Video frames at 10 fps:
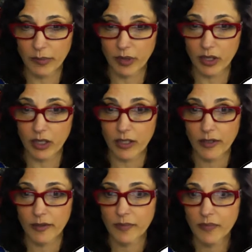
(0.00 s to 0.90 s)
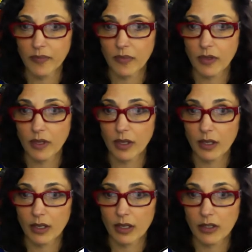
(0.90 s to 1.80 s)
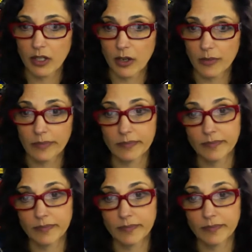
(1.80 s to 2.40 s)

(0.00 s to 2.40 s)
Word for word: book. So